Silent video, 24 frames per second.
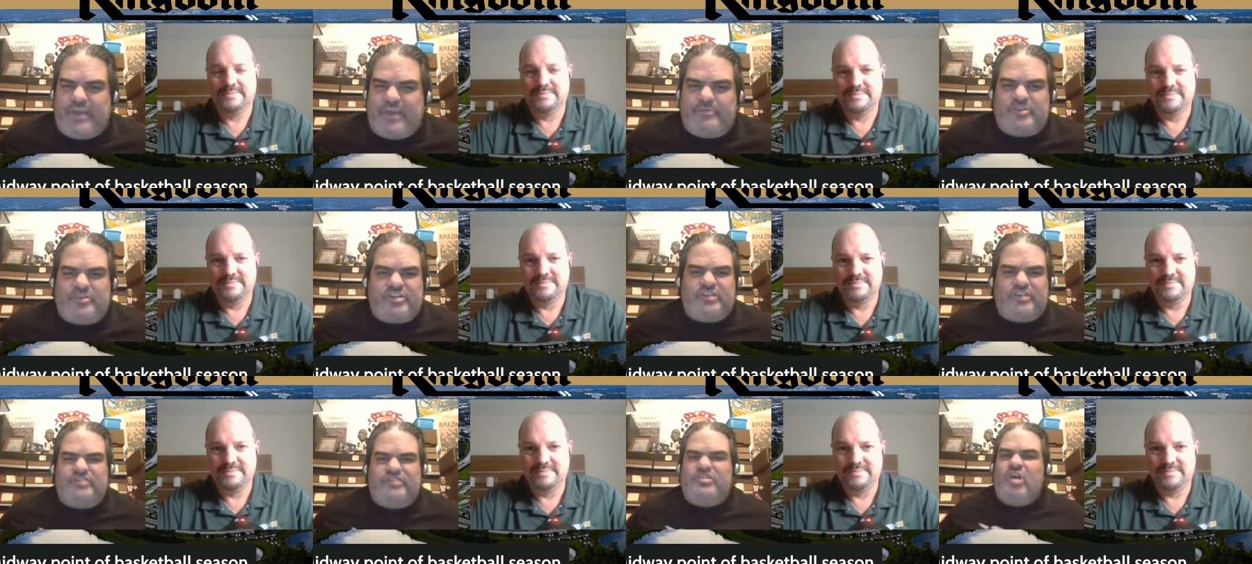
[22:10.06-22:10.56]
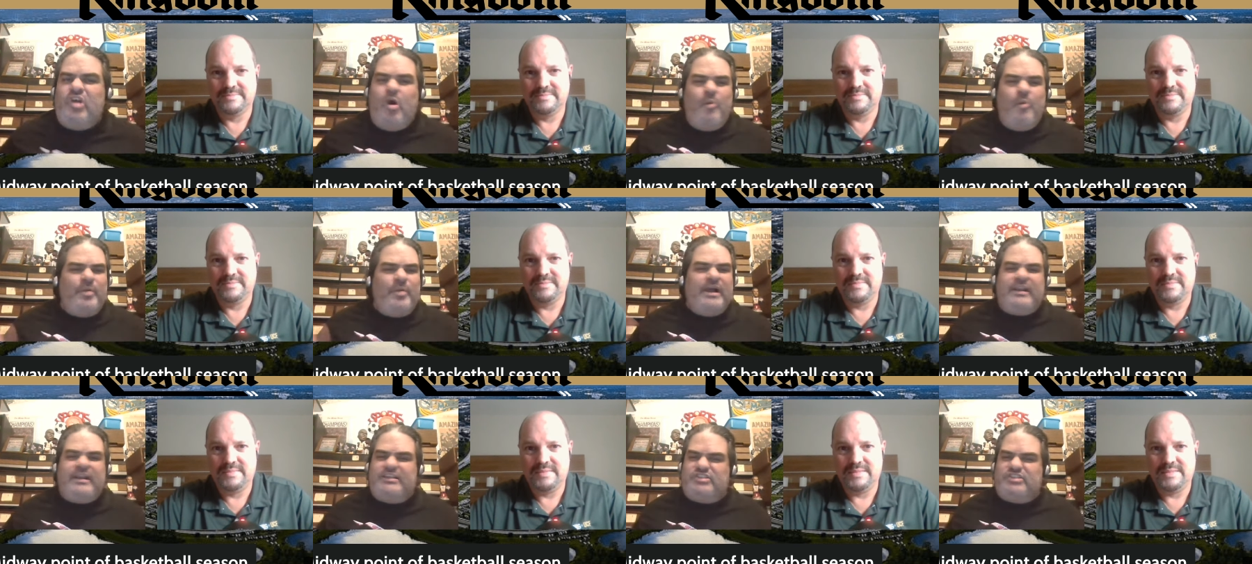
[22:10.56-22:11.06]
Speaker 1: games, because
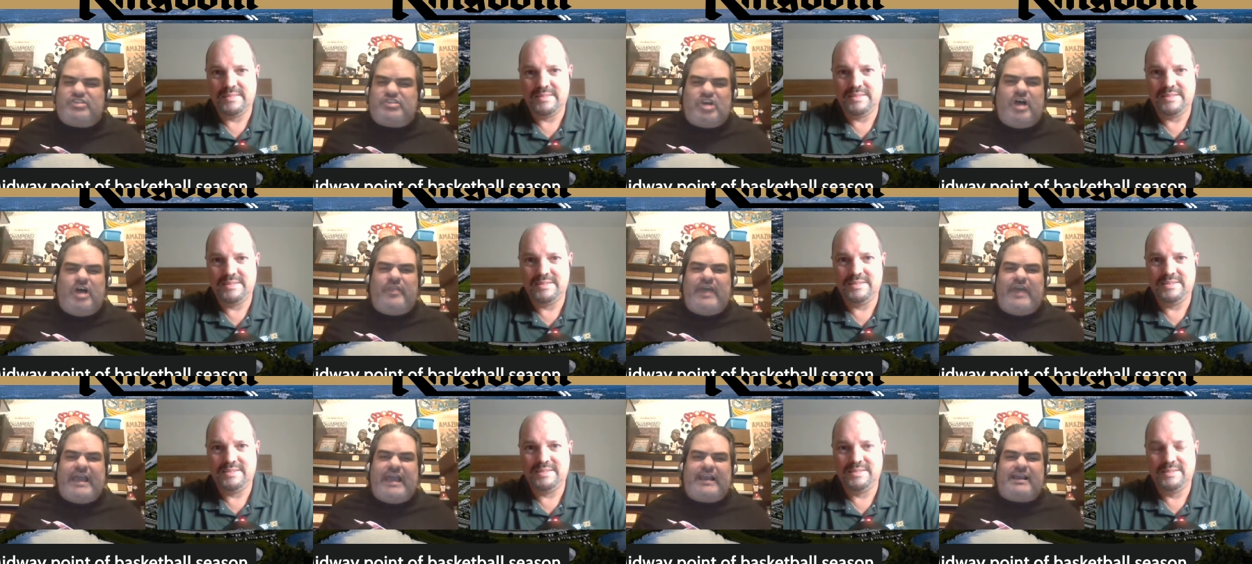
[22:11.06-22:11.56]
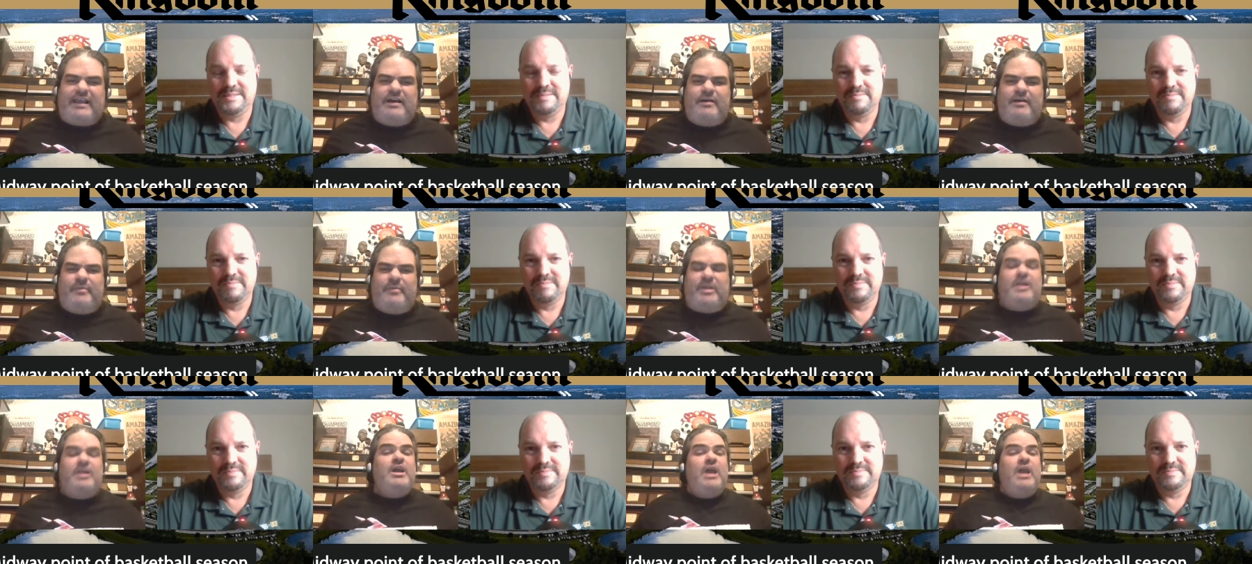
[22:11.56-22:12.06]
nobody saw that
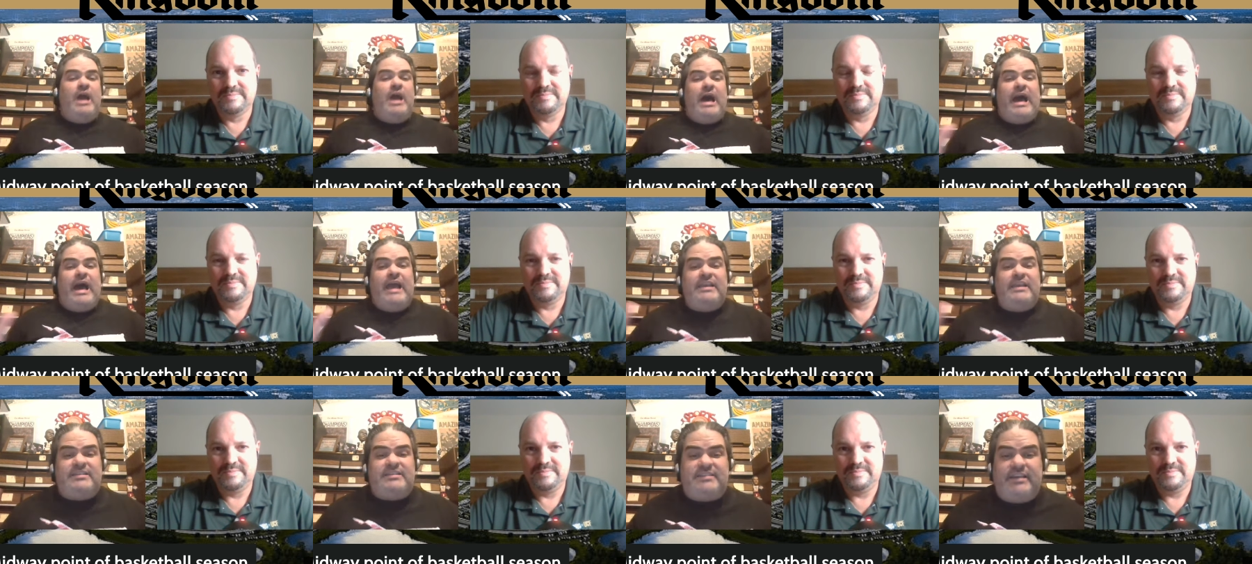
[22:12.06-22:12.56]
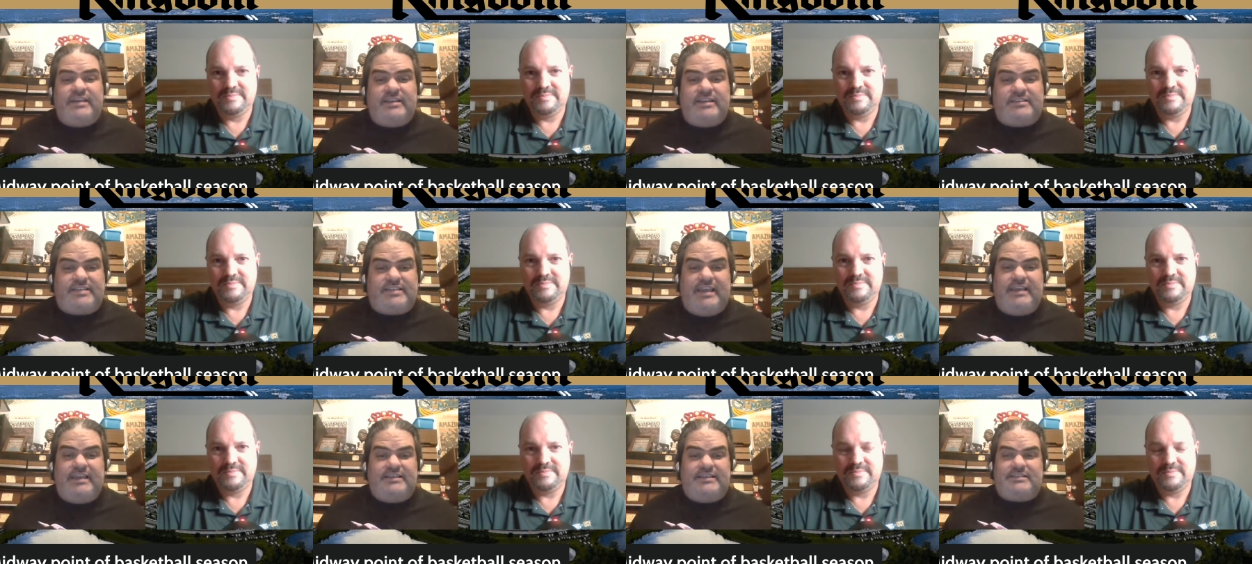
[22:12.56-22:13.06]
coming. I said
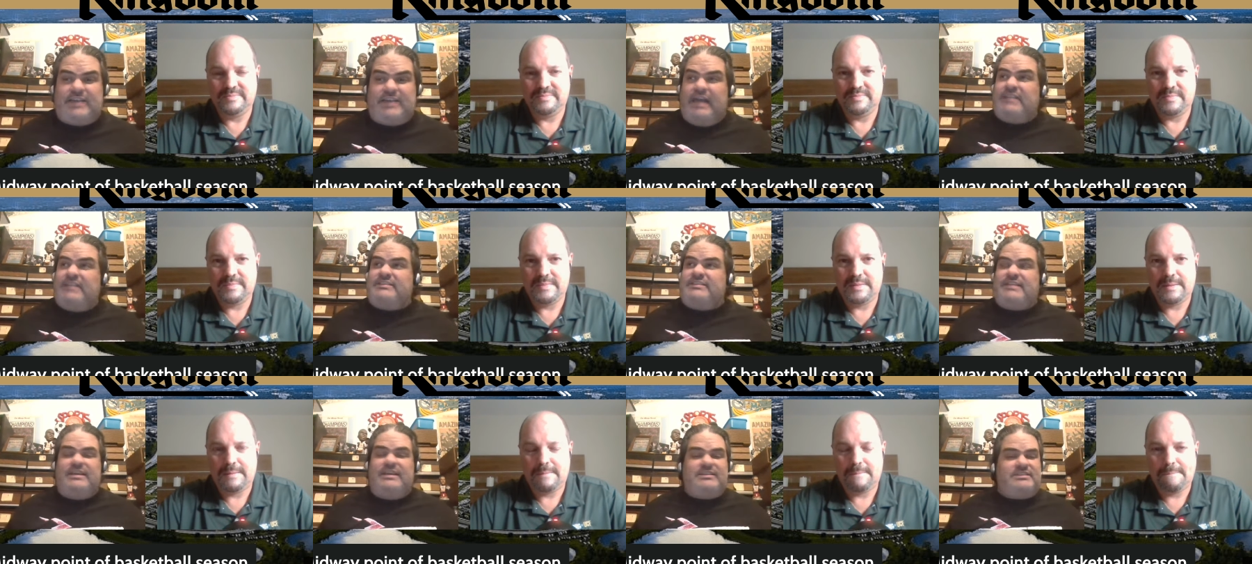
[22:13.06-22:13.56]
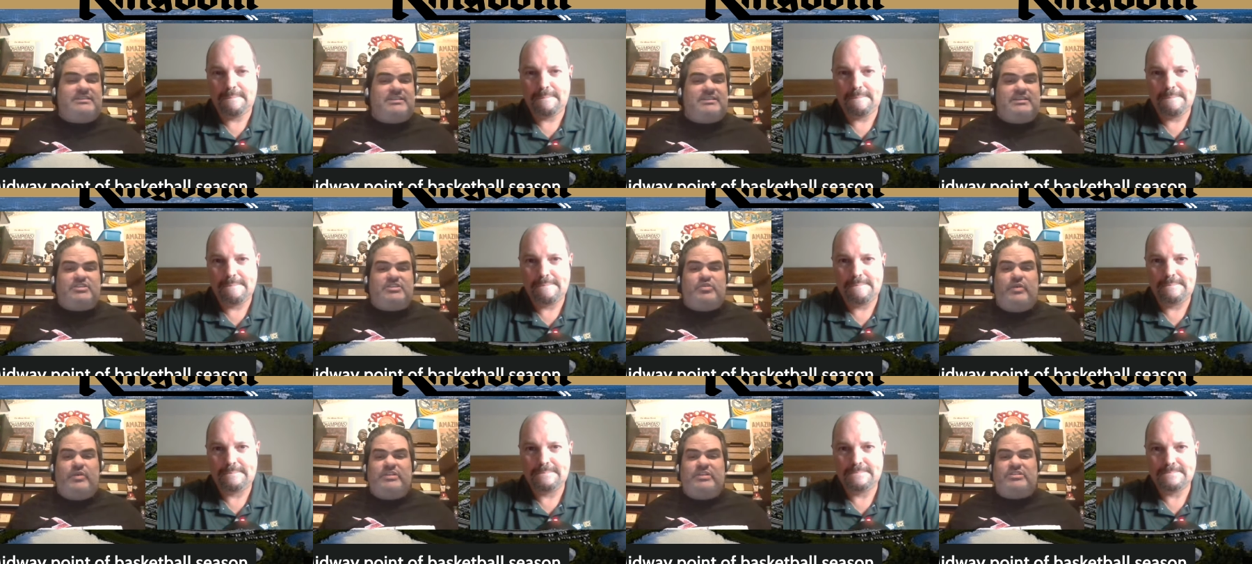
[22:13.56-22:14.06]
I'd take
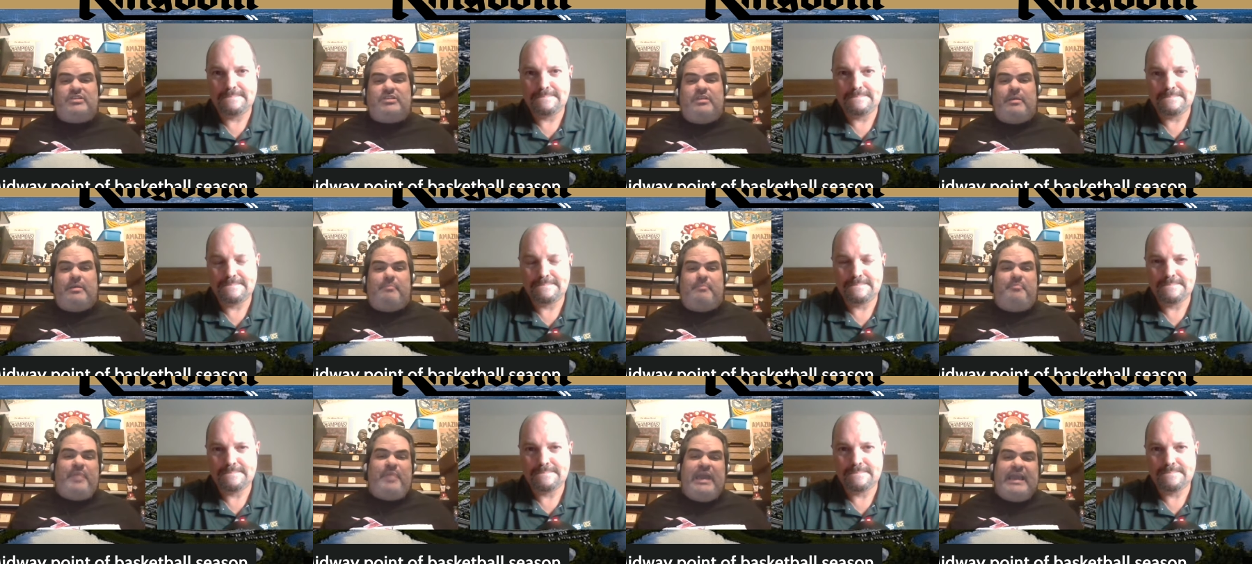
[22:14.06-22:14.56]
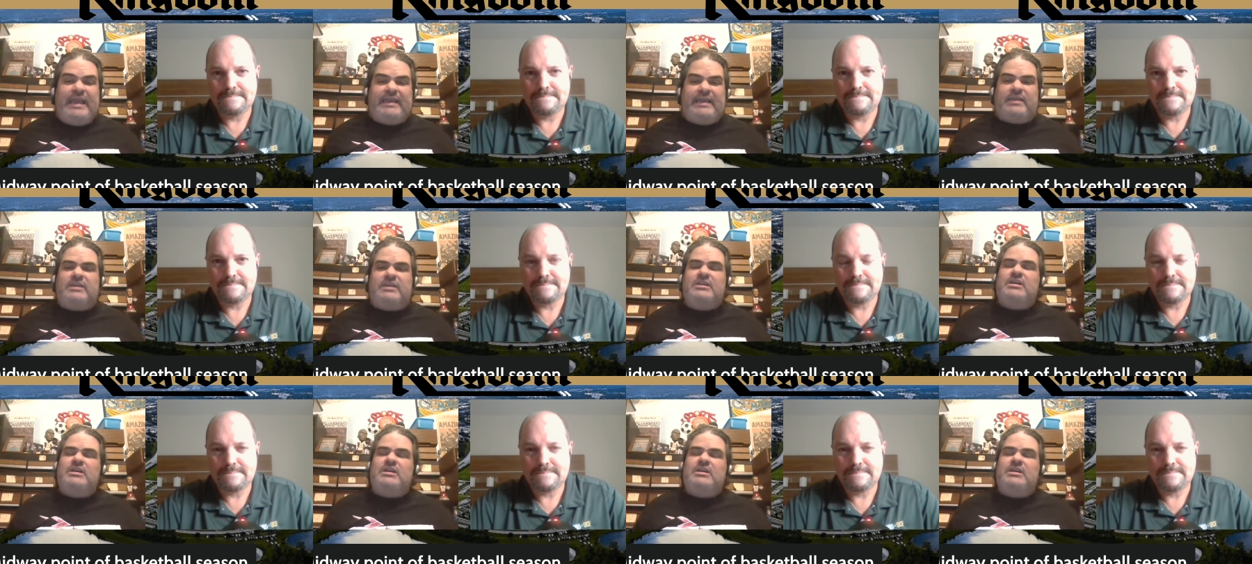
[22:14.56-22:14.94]
6 wins to the bank.